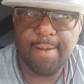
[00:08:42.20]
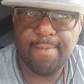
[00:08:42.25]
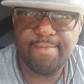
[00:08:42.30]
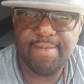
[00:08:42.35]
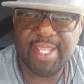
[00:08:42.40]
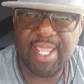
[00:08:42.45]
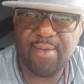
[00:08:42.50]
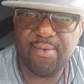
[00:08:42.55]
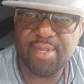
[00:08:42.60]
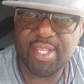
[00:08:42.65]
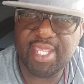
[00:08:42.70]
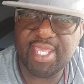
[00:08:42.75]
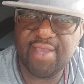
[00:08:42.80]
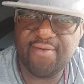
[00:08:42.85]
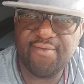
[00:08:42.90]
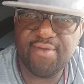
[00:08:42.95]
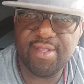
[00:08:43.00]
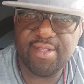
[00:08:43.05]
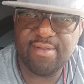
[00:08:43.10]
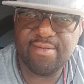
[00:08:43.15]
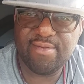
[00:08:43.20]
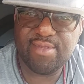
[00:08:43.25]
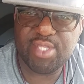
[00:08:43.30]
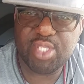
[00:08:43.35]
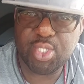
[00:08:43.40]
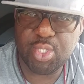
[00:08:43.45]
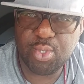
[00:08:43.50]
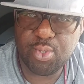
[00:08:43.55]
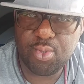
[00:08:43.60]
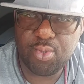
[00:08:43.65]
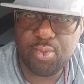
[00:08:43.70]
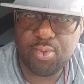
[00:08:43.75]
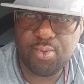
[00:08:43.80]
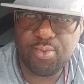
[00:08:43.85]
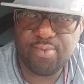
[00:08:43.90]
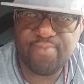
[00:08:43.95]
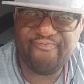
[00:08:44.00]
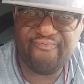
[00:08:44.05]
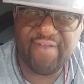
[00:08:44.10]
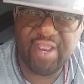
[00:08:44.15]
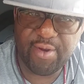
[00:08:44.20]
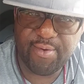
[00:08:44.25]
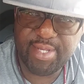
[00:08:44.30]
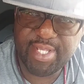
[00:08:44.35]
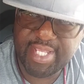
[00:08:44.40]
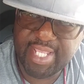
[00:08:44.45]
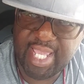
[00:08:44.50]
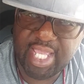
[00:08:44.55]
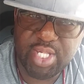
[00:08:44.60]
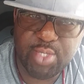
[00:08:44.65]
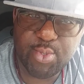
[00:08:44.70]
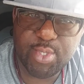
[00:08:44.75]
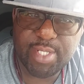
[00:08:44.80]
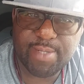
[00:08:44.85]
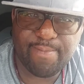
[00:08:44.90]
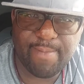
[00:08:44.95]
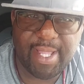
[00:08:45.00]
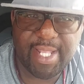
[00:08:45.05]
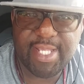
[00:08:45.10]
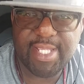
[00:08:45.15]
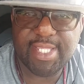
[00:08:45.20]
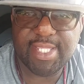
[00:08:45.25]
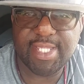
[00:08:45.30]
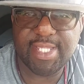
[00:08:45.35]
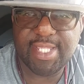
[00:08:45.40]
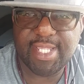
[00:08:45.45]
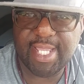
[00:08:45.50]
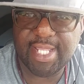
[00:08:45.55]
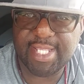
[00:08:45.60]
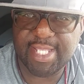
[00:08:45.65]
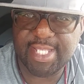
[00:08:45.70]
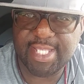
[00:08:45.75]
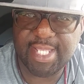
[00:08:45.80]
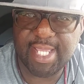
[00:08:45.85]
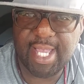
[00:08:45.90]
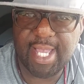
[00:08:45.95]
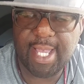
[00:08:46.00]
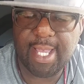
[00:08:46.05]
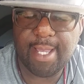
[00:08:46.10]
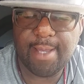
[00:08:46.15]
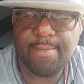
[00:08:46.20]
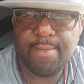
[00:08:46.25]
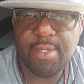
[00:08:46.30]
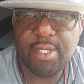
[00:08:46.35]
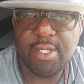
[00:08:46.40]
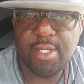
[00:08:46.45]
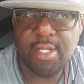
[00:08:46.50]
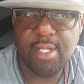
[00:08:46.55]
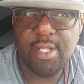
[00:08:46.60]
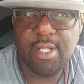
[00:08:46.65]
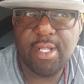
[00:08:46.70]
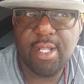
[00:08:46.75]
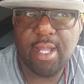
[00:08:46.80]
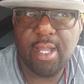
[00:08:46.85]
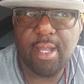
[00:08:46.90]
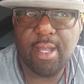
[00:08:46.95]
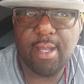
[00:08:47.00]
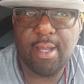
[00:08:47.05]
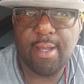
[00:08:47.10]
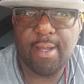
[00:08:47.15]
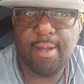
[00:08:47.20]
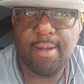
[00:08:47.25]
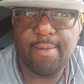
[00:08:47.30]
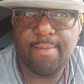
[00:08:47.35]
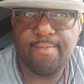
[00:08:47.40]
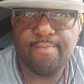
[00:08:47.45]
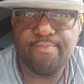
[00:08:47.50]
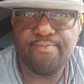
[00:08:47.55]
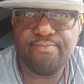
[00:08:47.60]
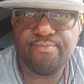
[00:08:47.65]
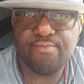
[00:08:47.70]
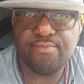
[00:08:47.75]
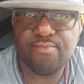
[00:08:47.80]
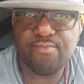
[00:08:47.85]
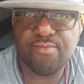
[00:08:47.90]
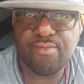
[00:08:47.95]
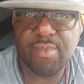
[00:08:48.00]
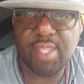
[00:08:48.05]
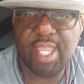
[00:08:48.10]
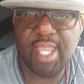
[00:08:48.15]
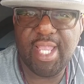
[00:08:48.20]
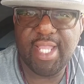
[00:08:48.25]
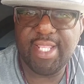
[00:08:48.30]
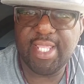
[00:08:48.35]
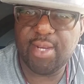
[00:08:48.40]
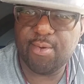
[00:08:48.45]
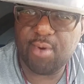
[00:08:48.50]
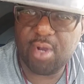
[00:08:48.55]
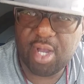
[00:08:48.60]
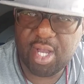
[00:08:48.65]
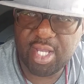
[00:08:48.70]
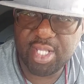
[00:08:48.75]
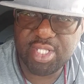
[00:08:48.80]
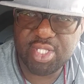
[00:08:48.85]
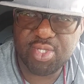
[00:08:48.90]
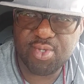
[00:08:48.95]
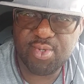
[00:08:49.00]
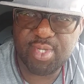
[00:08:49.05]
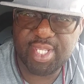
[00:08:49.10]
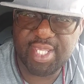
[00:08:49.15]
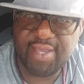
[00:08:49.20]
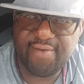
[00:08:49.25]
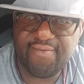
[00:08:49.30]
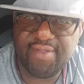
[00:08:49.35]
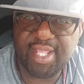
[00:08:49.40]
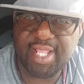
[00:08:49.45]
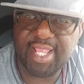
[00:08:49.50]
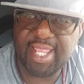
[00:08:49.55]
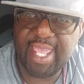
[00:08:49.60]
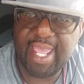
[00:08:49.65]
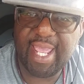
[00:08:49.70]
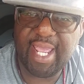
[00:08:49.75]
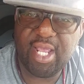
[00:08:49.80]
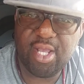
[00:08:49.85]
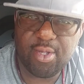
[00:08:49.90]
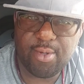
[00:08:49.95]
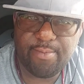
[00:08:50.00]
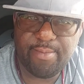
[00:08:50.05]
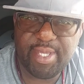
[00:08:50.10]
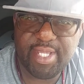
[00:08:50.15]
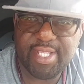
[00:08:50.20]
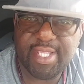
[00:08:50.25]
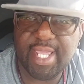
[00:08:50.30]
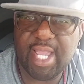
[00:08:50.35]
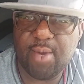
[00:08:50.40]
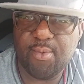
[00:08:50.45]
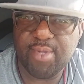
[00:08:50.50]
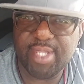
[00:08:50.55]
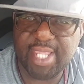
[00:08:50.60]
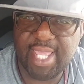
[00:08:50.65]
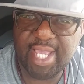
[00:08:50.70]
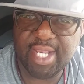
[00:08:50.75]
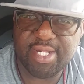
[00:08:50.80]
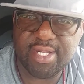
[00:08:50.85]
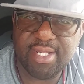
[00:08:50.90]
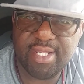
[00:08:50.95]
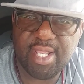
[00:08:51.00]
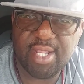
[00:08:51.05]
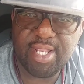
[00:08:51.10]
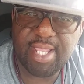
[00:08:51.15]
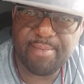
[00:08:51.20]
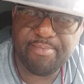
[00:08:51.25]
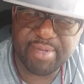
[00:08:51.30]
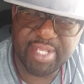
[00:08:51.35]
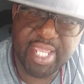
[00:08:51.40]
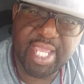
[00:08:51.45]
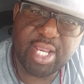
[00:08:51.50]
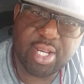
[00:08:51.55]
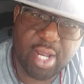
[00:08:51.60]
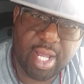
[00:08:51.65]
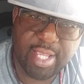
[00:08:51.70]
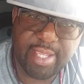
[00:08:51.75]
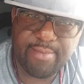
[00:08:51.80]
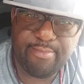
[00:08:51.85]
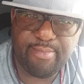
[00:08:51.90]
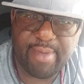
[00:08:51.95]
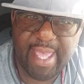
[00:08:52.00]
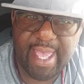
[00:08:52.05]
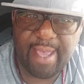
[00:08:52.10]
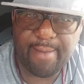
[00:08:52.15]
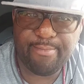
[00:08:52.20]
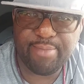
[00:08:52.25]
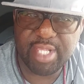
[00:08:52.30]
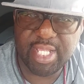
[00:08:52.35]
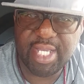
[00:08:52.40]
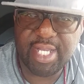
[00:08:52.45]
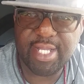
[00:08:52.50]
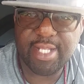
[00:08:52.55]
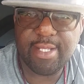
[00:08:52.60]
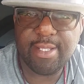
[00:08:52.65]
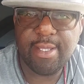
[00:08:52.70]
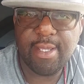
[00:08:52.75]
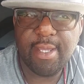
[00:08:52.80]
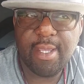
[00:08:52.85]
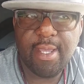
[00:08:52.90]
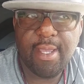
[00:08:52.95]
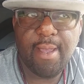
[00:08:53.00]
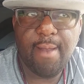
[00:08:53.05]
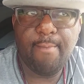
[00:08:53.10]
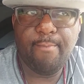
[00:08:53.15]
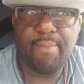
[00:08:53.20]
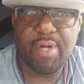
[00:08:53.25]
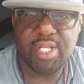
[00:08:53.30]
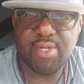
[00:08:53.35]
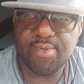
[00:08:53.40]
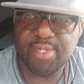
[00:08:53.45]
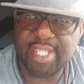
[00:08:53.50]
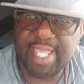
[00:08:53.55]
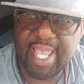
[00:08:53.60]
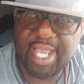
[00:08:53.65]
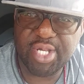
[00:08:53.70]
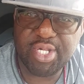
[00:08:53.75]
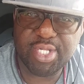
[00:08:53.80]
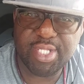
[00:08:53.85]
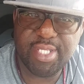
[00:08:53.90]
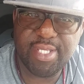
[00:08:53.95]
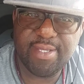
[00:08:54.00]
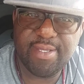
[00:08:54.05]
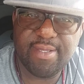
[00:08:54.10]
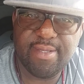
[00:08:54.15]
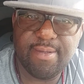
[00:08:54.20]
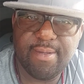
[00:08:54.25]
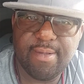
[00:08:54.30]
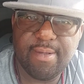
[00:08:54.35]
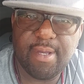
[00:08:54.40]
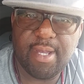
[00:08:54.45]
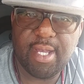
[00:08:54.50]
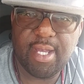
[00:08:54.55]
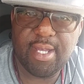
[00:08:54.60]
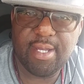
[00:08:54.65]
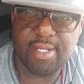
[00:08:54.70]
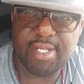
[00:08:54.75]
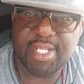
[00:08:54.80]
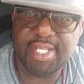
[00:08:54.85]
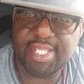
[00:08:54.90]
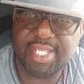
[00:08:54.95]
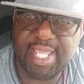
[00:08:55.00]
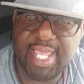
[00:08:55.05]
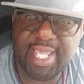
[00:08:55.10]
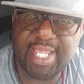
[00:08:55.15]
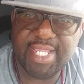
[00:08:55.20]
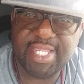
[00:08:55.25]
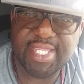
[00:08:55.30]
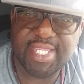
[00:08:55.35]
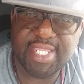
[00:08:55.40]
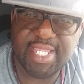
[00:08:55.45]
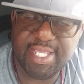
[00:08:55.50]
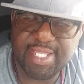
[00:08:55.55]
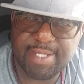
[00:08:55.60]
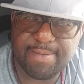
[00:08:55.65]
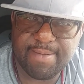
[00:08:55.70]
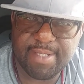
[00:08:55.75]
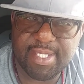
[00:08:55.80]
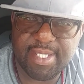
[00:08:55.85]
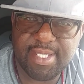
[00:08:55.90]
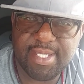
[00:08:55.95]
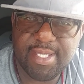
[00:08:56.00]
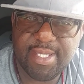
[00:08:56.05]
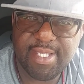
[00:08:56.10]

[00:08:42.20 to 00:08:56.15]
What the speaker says: They were given two very dangerous medicines at the time, um, and they were also given an ailment that was actually, but they called it bad blood, but it was actually contained syphilis.